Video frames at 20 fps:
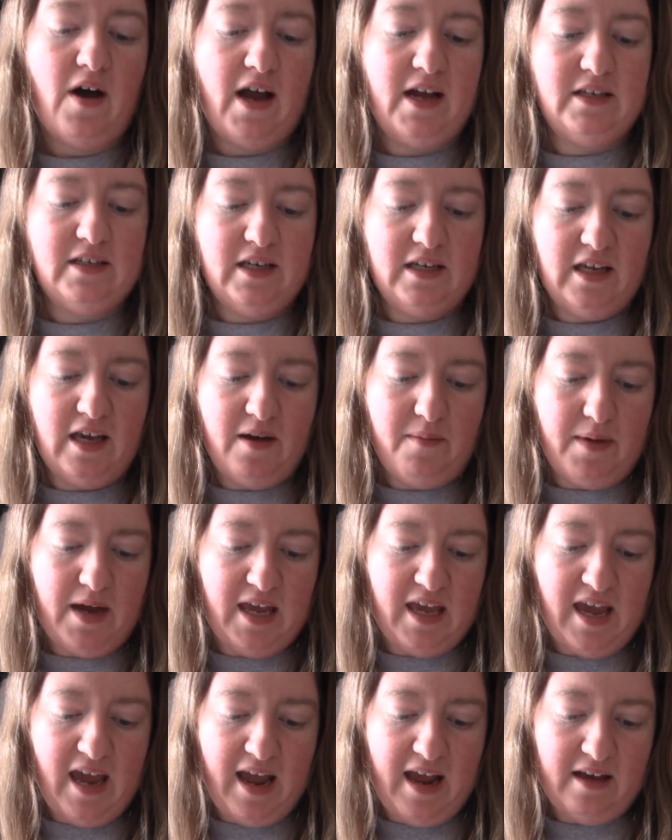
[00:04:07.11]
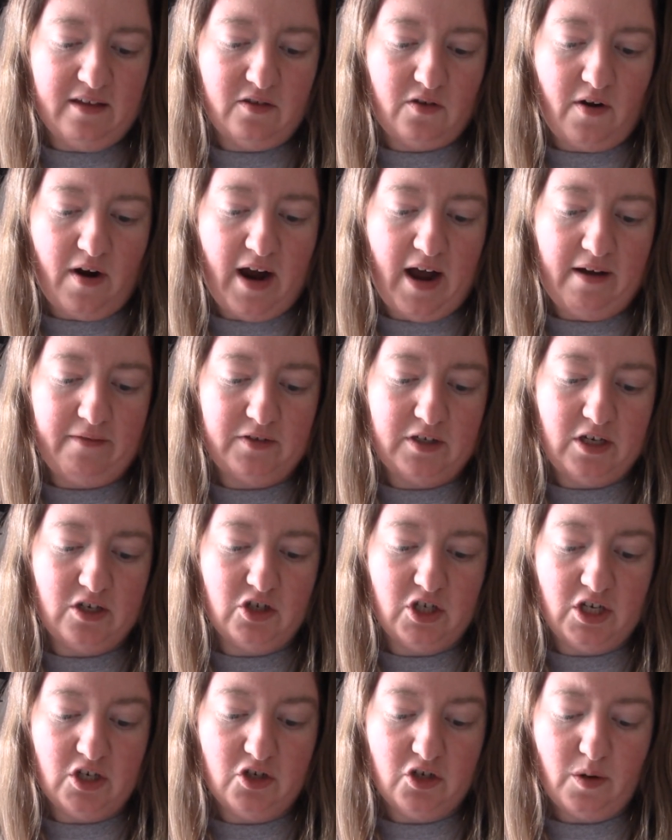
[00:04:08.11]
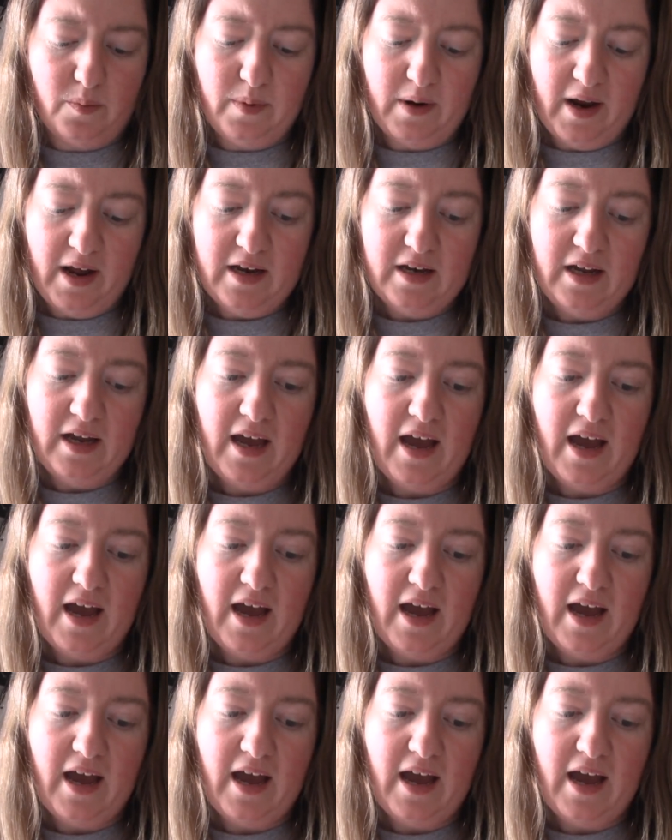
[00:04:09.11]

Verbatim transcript: I did get my KS Craft gingerbread